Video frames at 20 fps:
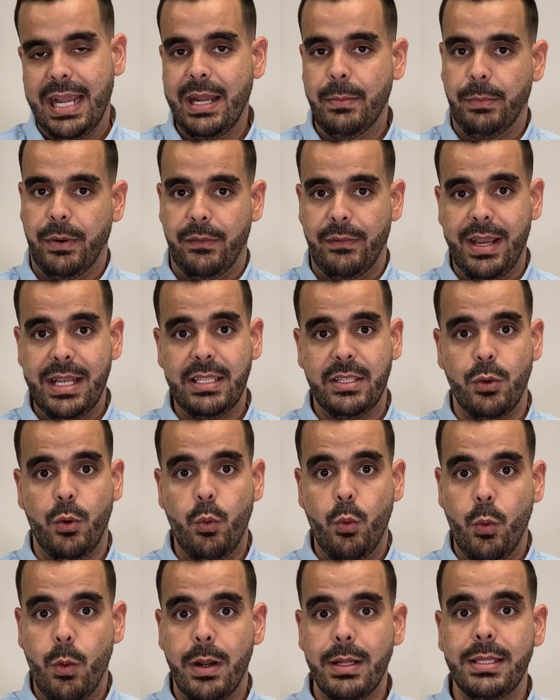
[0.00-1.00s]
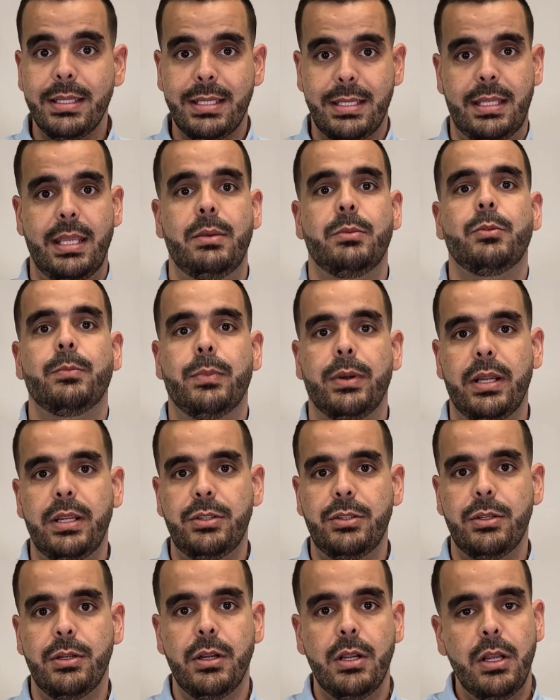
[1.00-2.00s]
it provides one stable
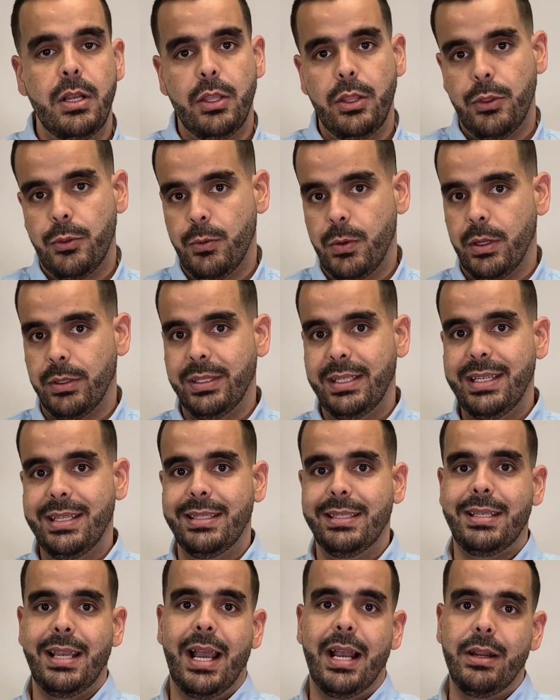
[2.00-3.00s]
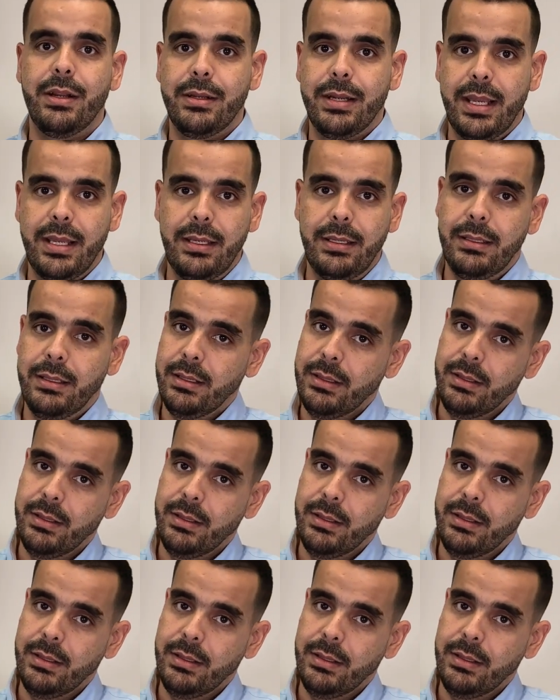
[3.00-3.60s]
pressure throughout the entire night